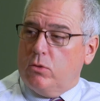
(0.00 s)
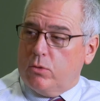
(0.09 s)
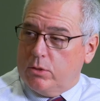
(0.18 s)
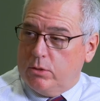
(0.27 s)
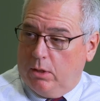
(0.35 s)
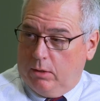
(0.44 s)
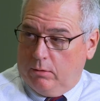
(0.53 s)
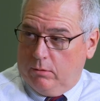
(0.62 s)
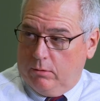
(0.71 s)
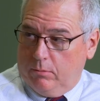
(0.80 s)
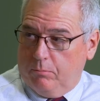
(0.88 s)

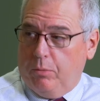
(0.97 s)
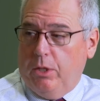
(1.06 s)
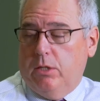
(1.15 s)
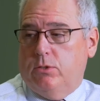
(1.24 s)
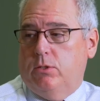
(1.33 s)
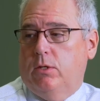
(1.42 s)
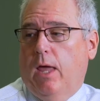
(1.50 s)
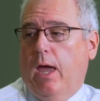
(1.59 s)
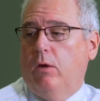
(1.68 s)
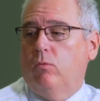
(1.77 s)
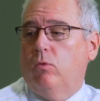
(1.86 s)
interesting piece to
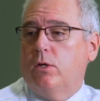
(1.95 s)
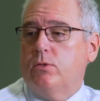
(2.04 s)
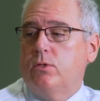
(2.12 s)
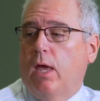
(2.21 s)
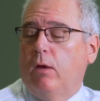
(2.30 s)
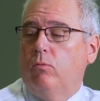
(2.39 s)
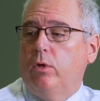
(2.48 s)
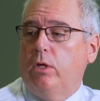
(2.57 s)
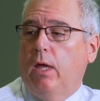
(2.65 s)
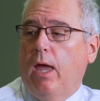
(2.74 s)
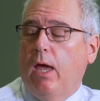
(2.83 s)
that was that
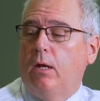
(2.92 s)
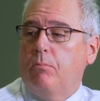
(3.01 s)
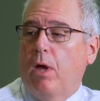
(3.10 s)
we had